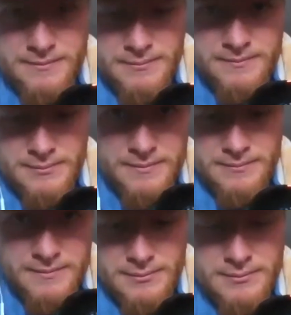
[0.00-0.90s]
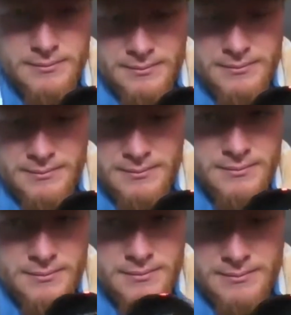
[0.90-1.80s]
And I'm Mike,
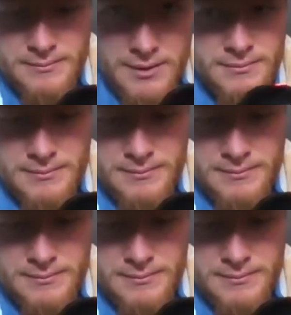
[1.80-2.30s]
fucking